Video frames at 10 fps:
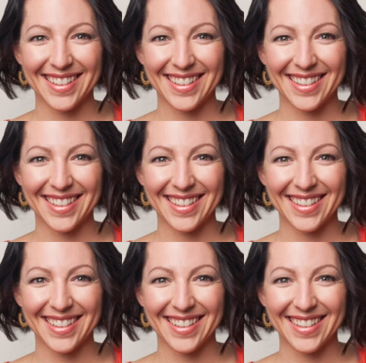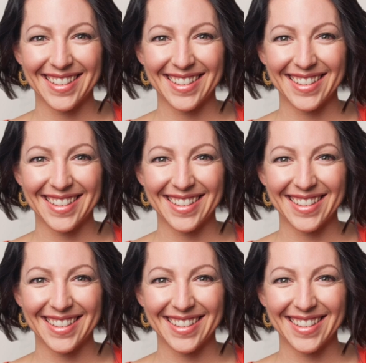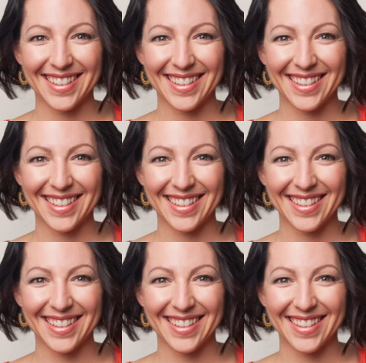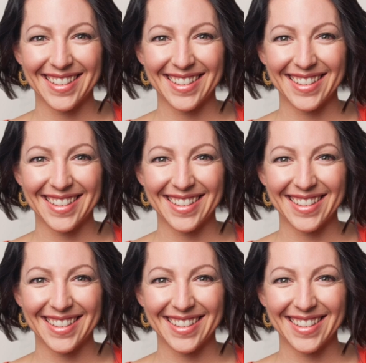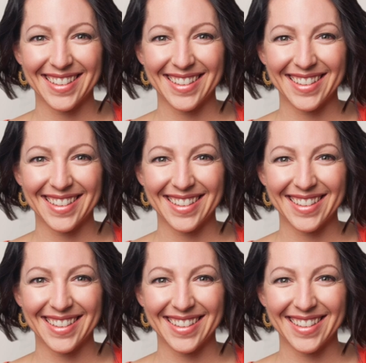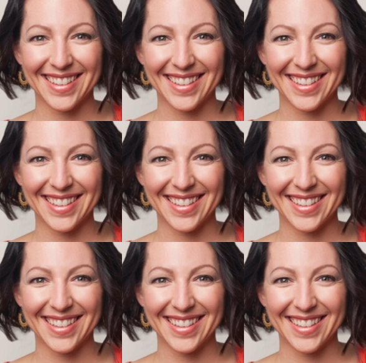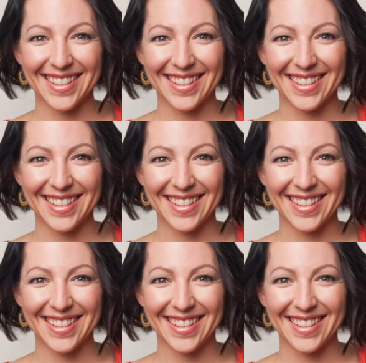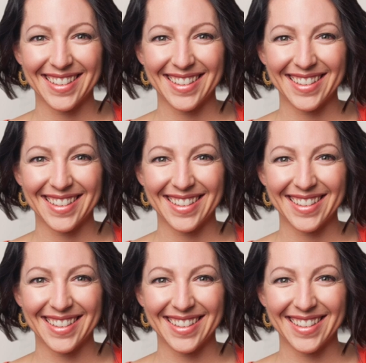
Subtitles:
The face doesn't move, so there is nothing to read.